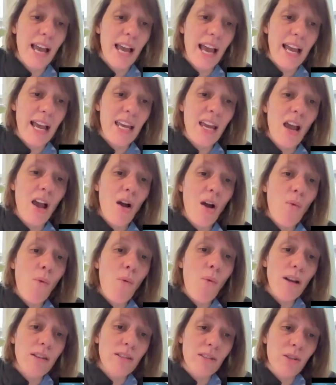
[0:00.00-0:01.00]
okay,
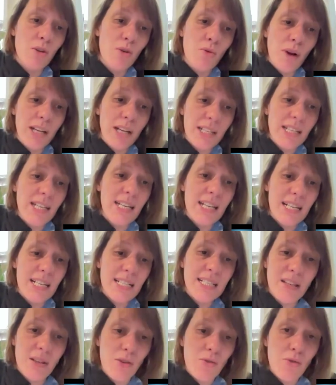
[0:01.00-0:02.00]
what new
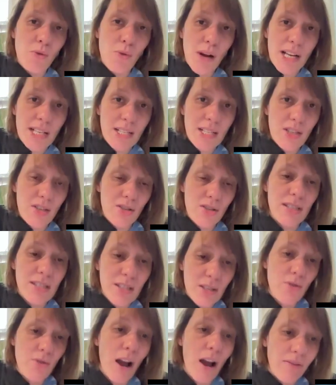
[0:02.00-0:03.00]
ideas and new
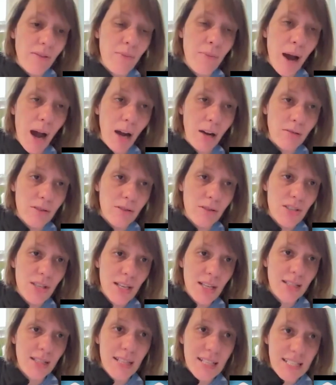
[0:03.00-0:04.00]
questions you have about
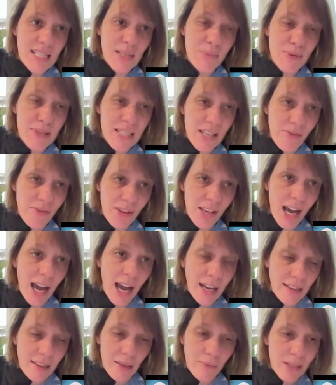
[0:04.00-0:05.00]
this specific
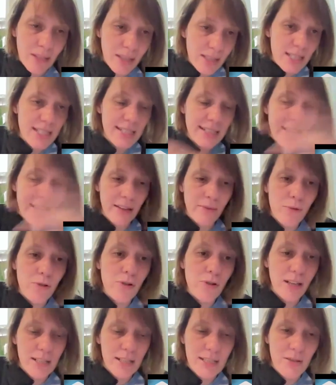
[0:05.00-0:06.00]
item. And this can
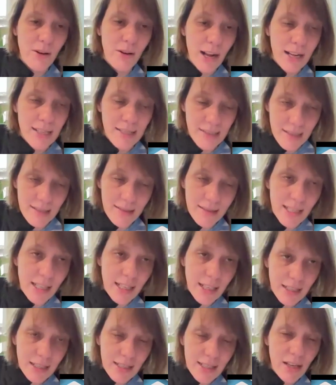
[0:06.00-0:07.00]
work as your exit
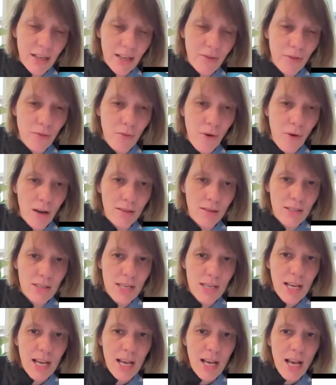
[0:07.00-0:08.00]
ticket if you
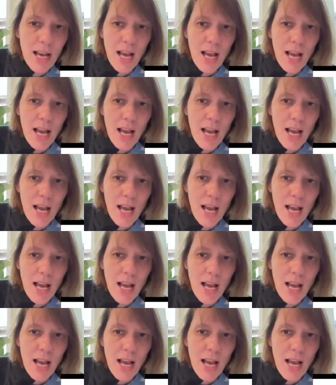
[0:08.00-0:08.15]
want.